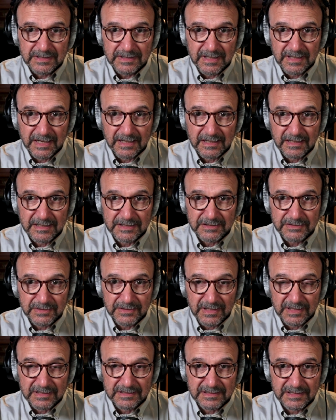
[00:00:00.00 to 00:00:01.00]
that
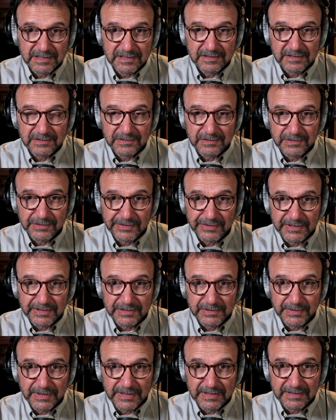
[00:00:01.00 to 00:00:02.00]

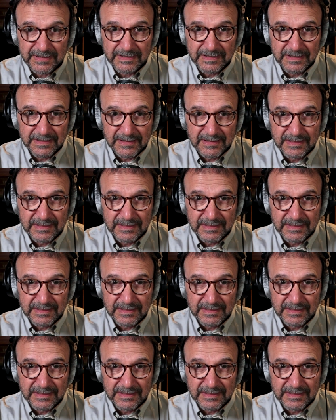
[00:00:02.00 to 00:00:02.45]
hydroxychloroquine